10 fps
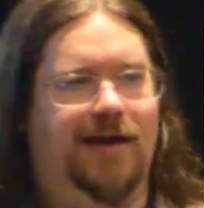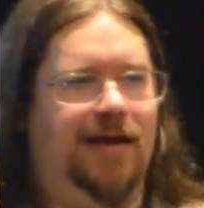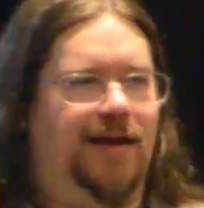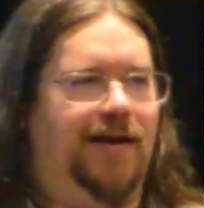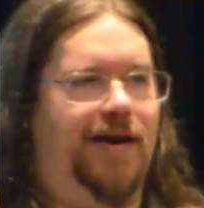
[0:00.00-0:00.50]

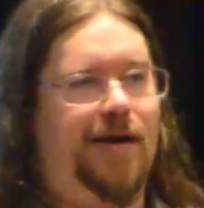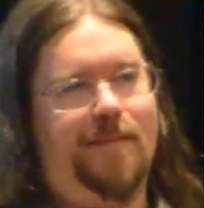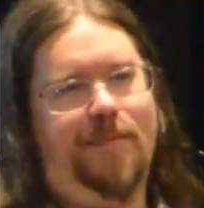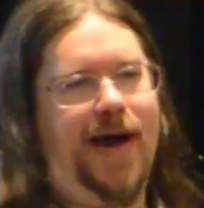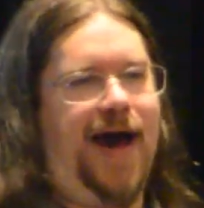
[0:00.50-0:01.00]

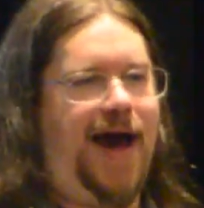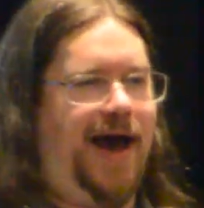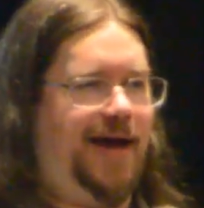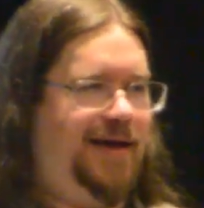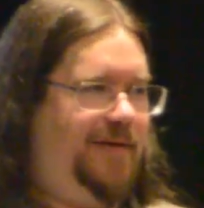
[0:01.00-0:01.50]

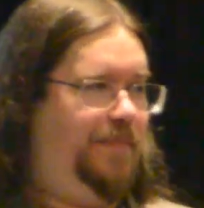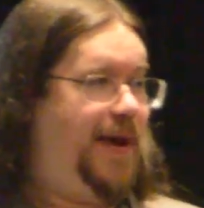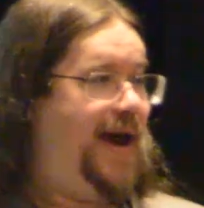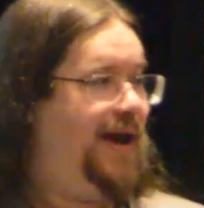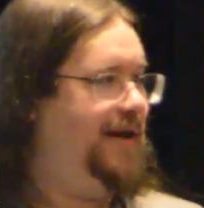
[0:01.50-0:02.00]
NumPy and
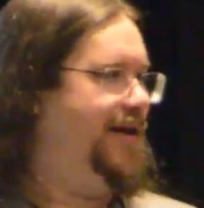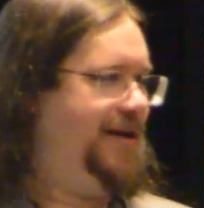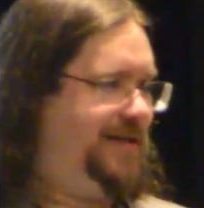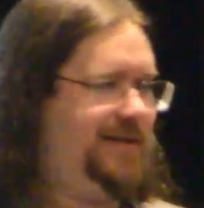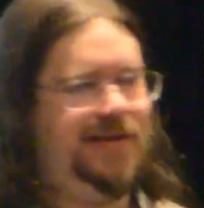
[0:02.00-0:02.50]

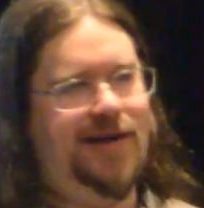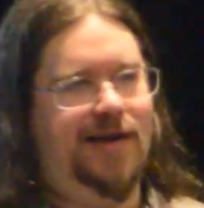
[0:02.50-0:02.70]
Pandas.